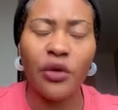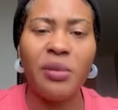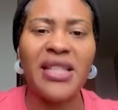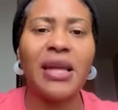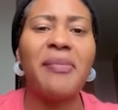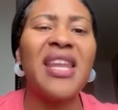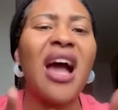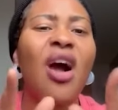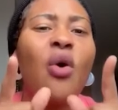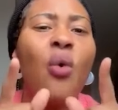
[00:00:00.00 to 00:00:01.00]
me said me
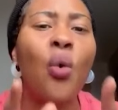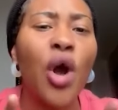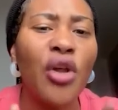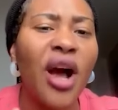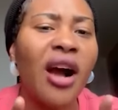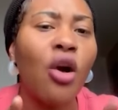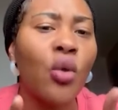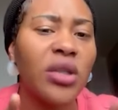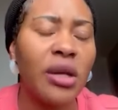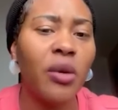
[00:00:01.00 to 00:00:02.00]
now hold you
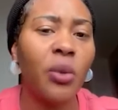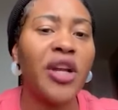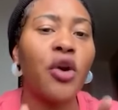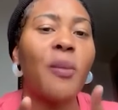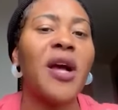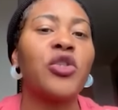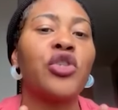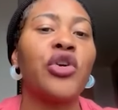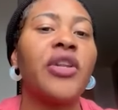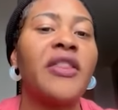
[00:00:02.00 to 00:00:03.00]
accountable when it come on to
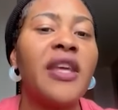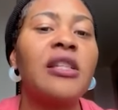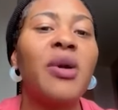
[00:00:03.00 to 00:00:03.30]
certain things,